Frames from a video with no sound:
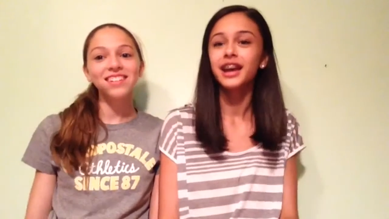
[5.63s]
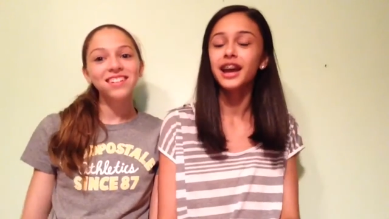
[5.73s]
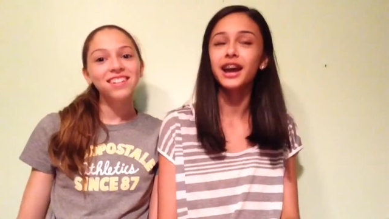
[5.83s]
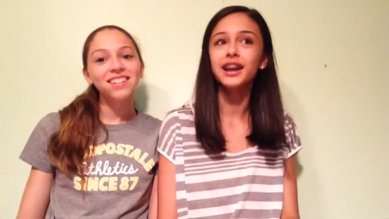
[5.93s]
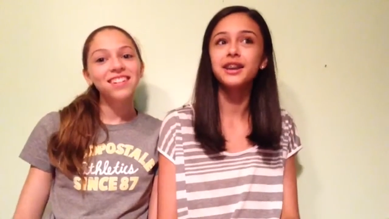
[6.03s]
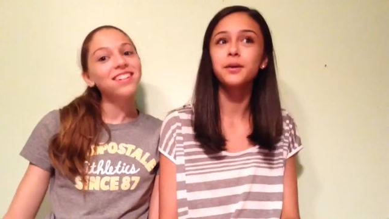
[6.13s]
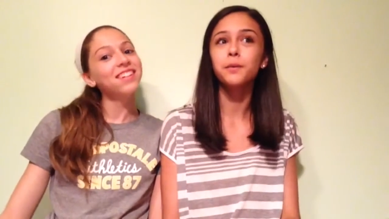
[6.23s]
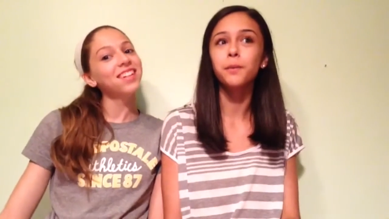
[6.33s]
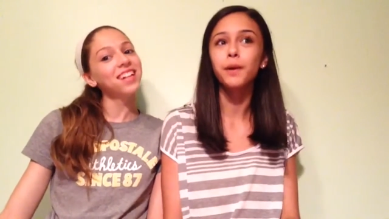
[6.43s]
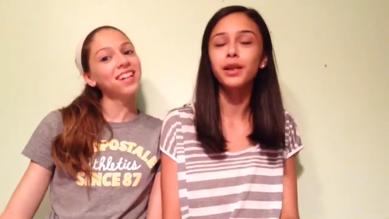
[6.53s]
Speaker 1: And
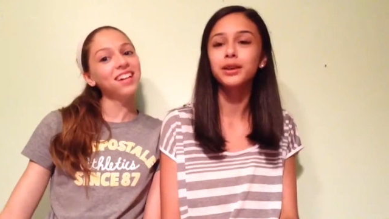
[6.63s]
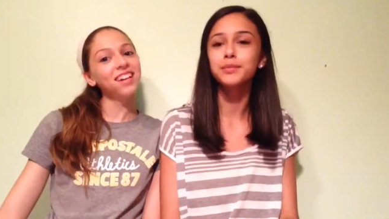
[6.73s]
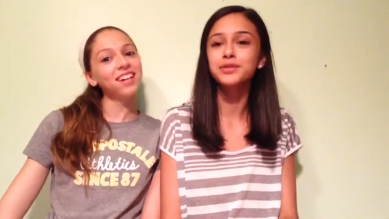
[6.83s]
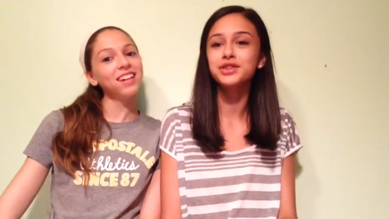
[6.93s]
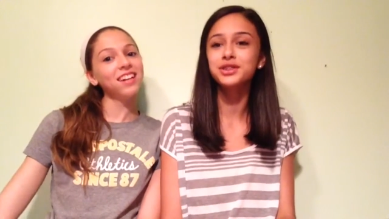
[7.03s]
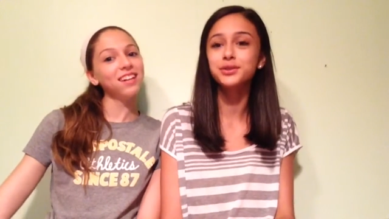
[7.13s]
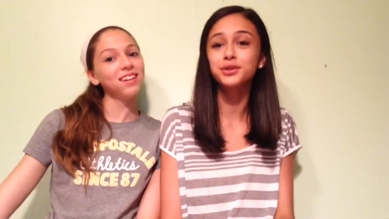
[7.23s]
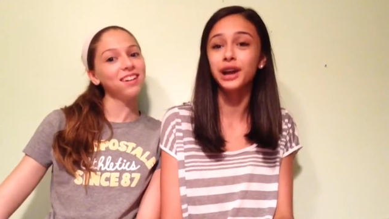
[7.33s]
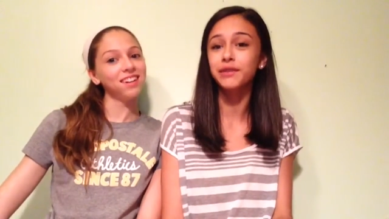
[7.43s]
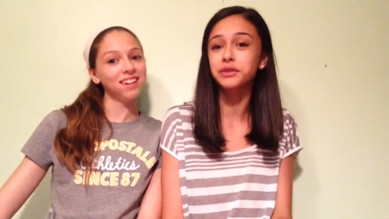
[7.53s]
welcome to
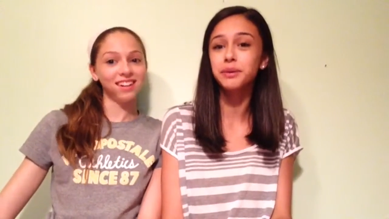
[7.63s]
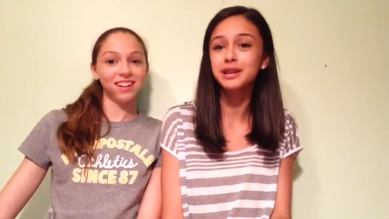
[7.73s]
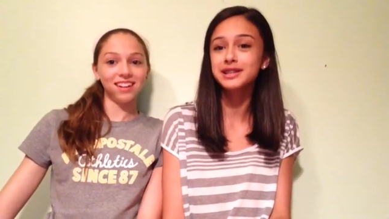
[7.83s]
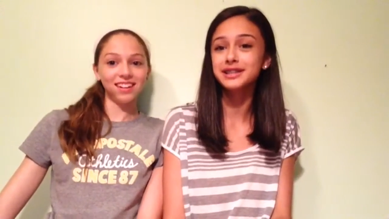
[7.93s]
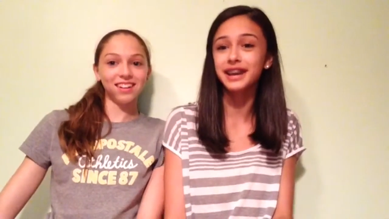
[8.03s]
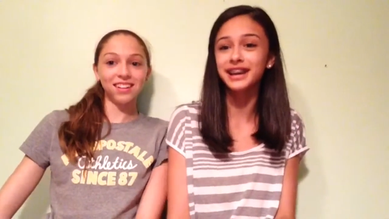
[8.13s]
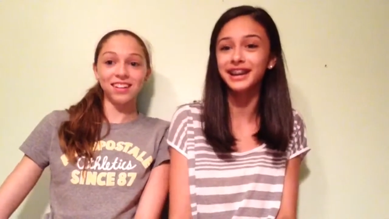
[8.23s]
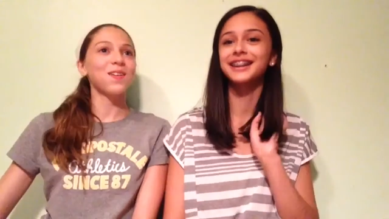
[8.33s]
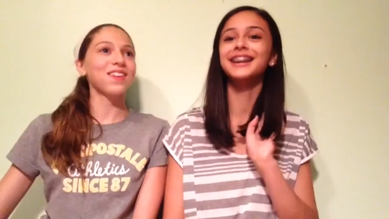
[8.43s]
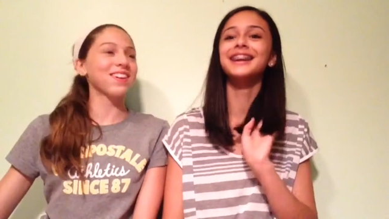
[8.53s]
Crafted by
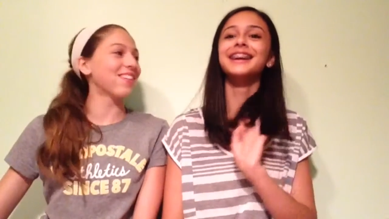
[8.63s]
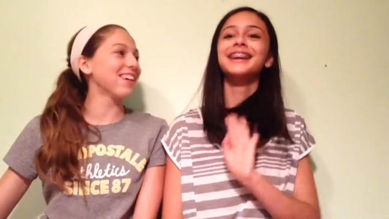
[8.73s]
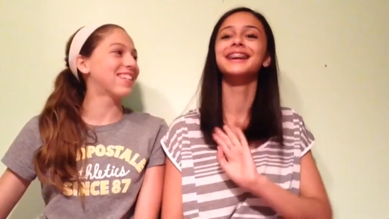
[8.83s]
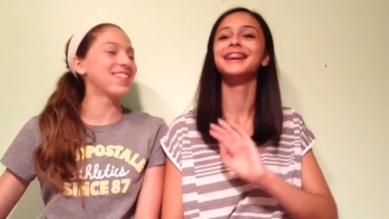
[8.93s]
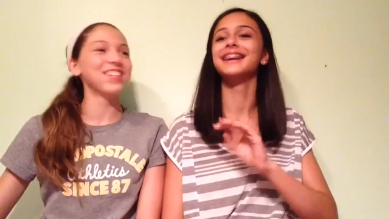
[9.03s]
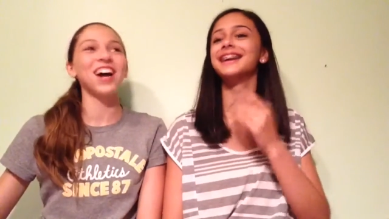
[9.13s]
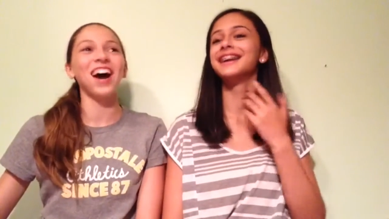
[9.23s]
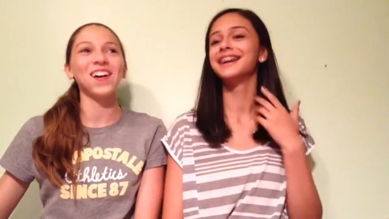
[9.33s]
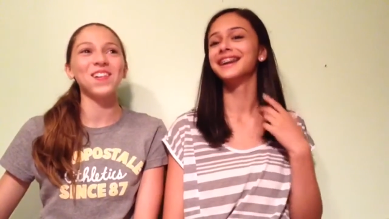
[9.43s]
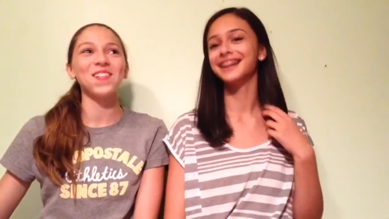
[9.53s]
Society. We are going
Speaker 2: to
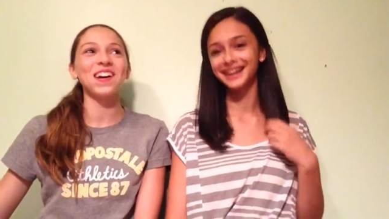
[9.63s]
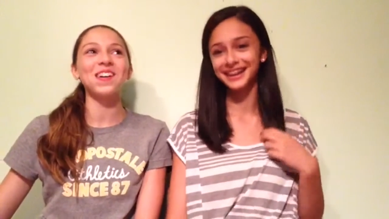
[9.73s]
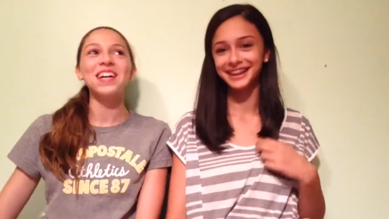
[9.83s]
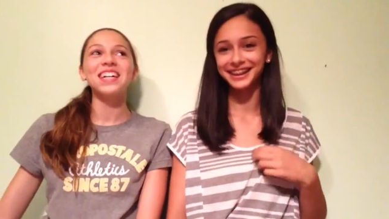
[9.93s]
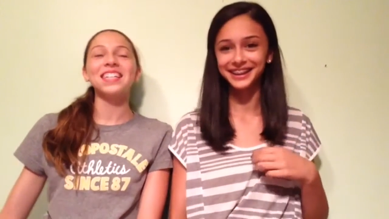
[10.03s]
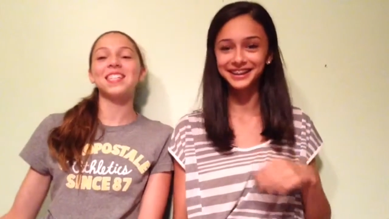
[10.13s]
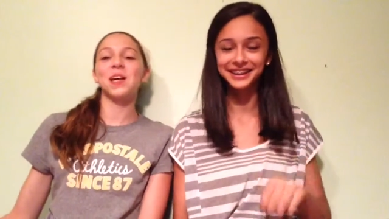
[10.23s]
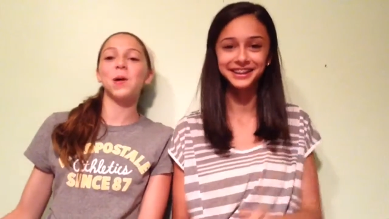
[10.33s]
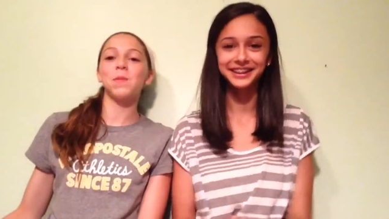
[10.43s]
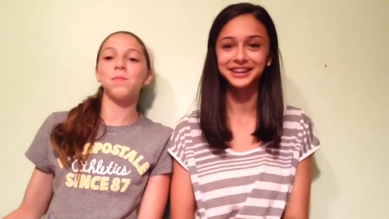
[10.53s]
talk about
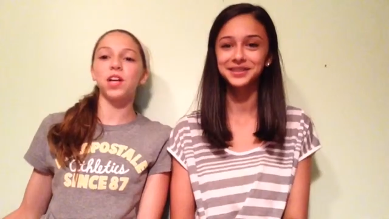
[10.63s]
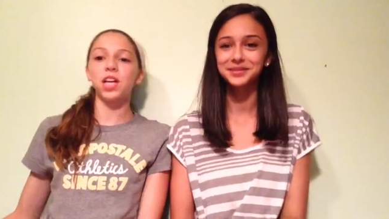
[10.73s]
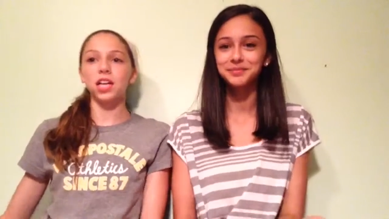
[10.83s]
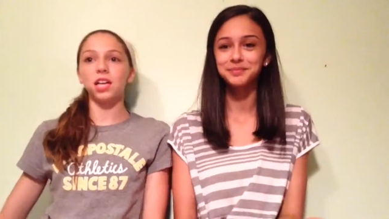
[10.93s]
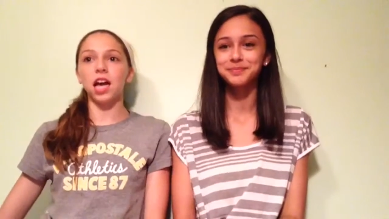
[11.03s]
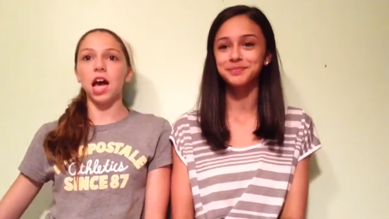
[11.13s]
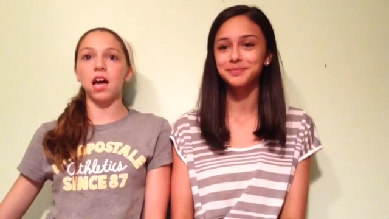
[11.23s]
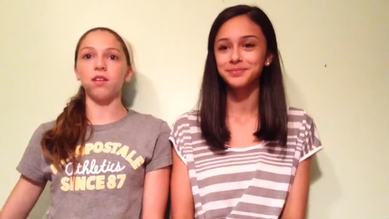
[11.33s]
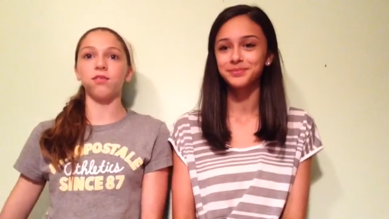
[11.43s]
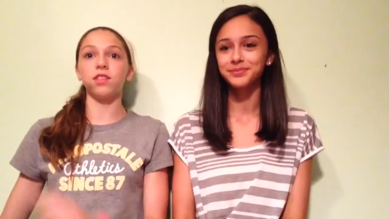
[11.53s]
some uh,
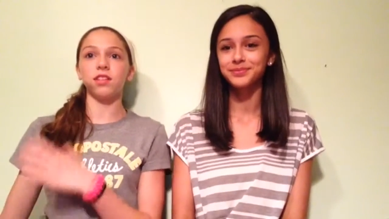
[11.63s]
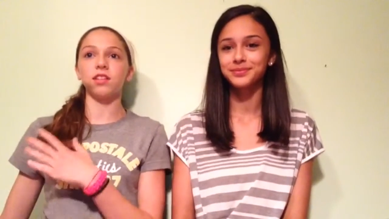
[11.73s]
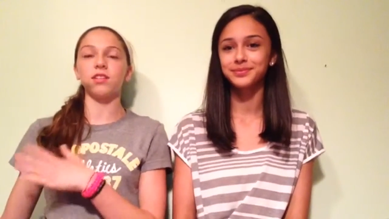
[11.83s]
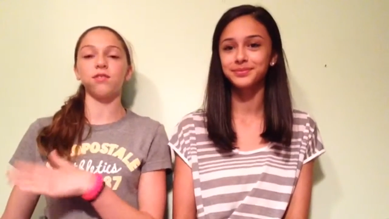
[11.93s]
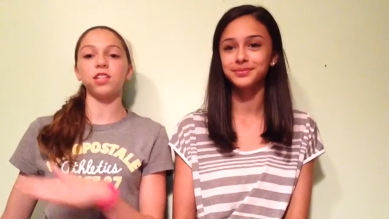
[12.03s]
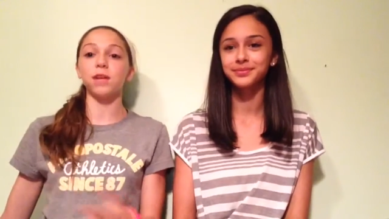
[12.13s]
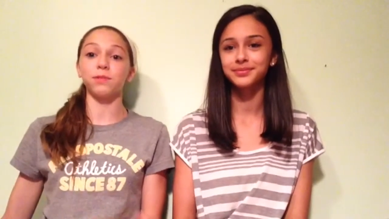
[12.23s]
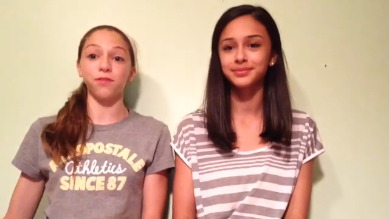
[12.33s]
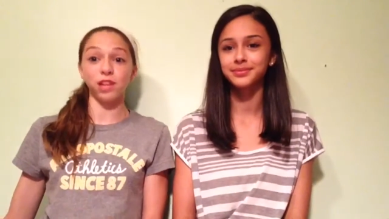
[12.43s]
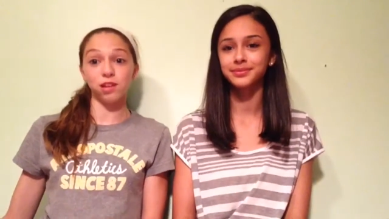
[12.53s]
of the different types
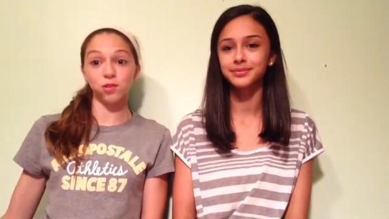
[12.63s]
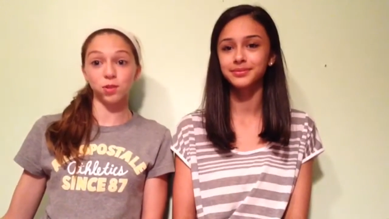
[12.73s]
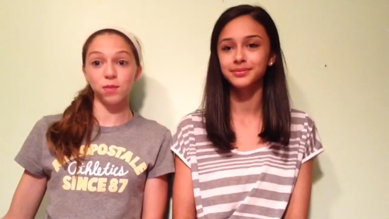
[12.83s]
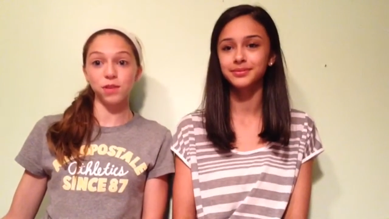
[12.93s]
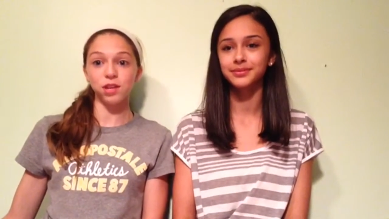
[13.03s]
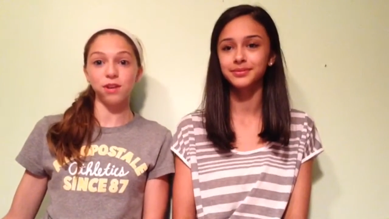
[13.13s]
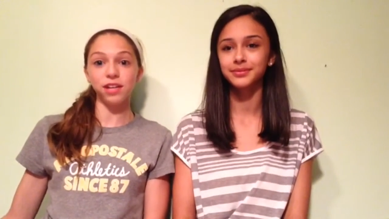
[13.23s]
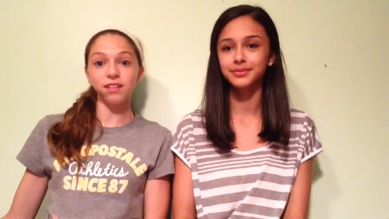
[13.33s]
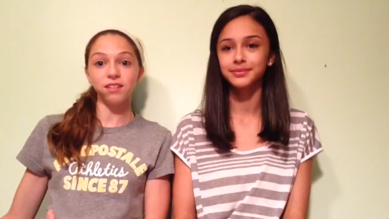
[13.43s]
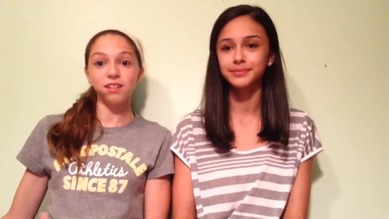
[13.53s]
of videos we're going to be
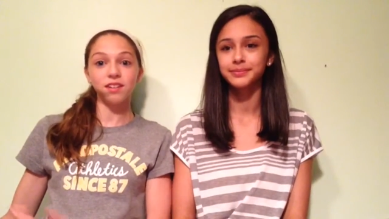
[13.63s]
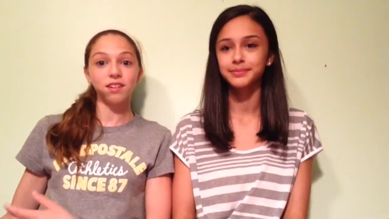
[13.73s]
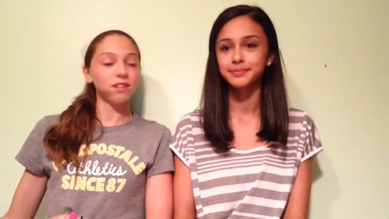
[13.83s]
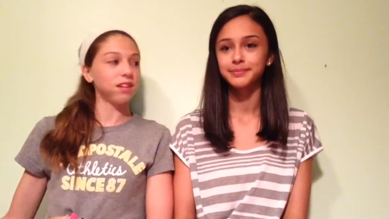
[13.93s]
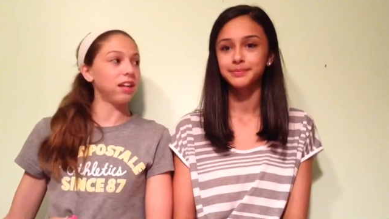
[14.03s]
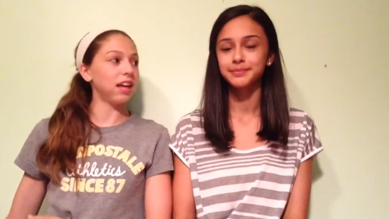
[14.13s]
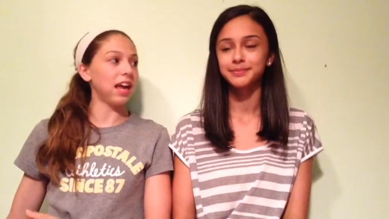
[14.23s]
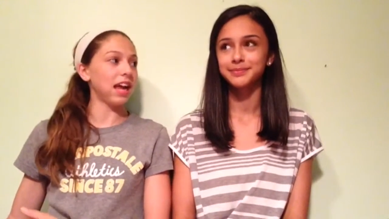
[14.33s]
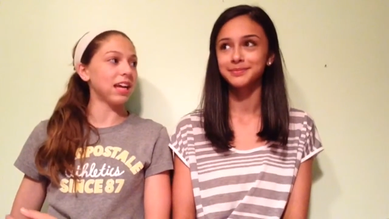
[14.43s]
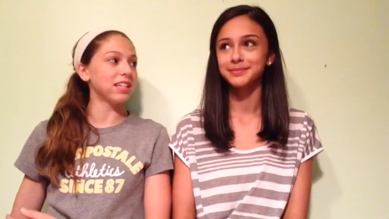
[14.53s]
doing.
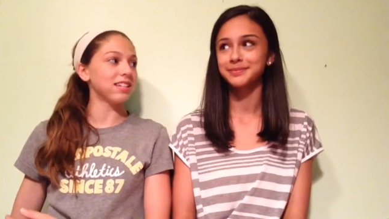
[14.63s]
And